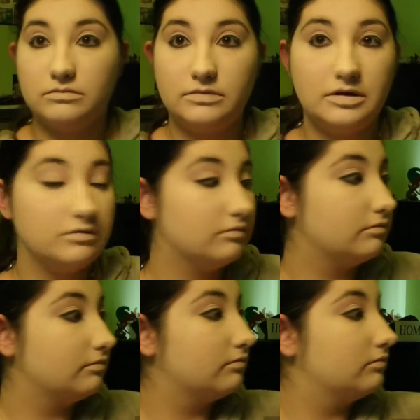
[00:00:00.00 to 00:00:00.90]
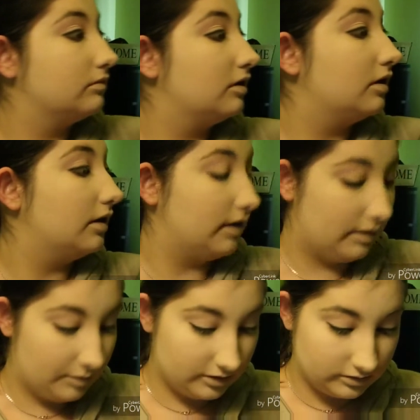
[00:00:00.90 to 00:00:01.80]
Yeah, it
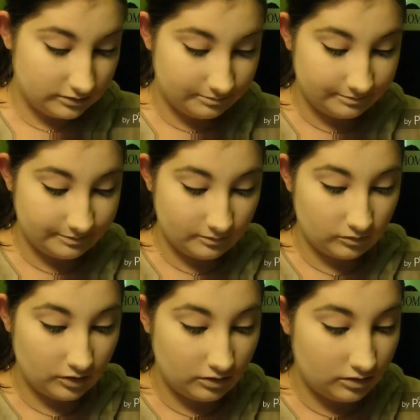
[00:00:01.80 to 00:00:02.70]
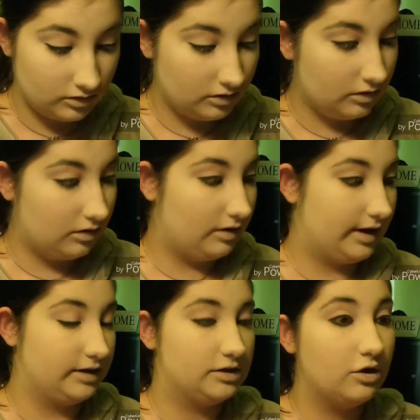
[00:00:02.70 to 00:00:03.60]
works.
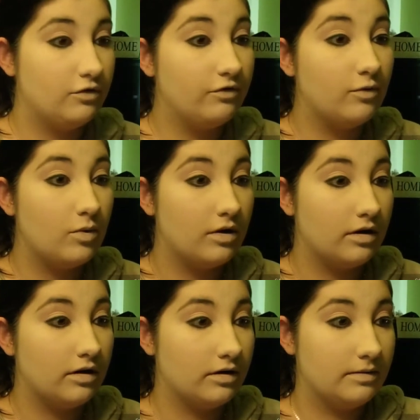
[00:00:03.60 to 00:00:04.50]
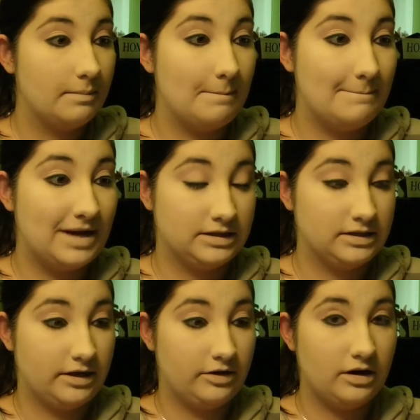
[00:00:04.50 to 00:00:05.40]
Okay, so for
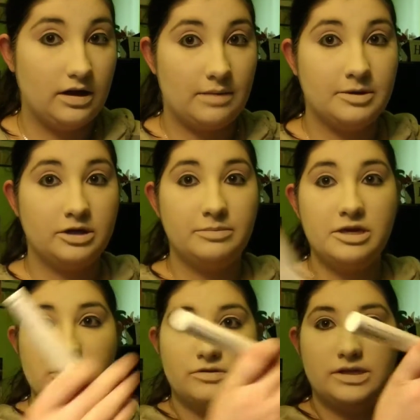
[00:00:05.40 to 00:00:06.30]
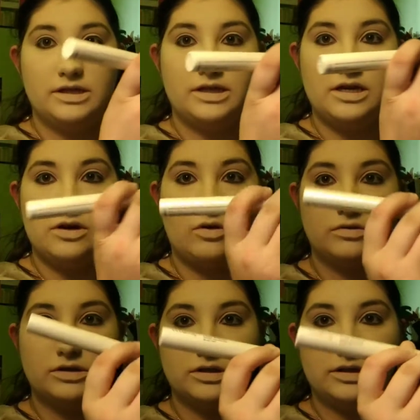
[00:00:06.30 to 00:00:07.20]
mascara, I'm gonna be using the
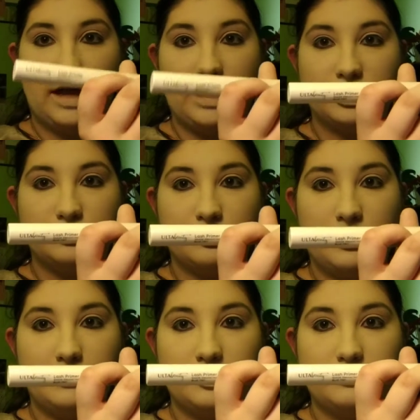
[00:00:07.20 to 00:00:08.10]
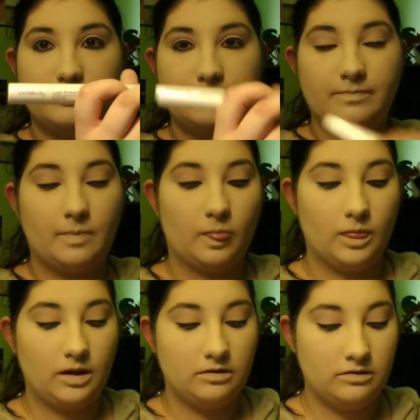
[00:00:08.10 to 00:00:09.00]
Ulta Lash Primer.
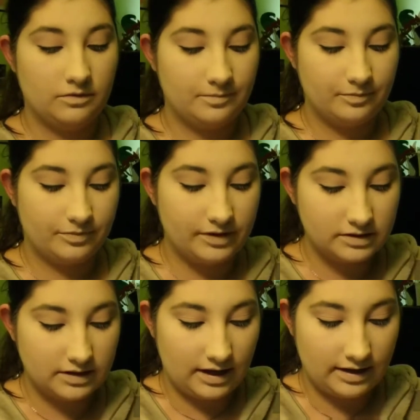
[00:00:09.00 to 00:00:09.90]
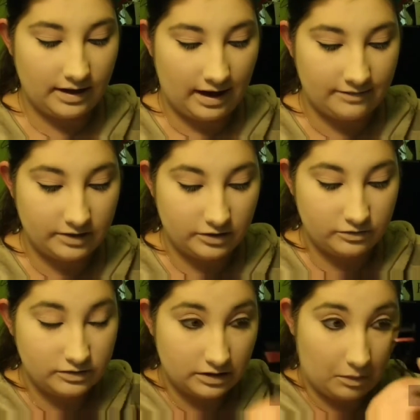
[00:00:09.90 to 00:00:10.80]
This I haven't
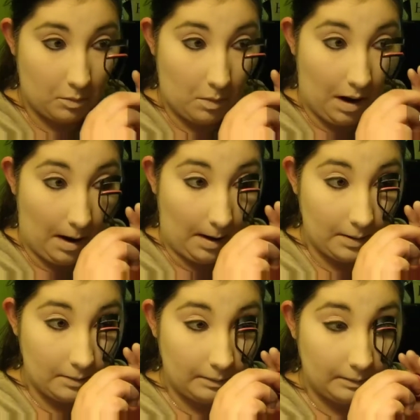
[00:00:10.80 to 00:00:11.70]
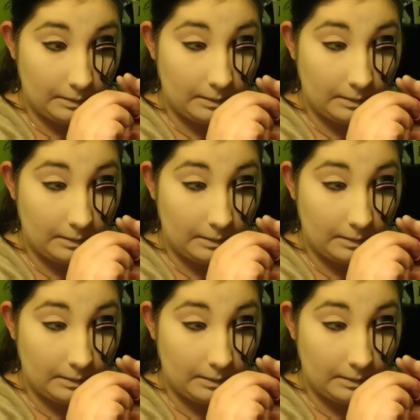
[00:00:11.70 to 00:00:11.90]
used in a while.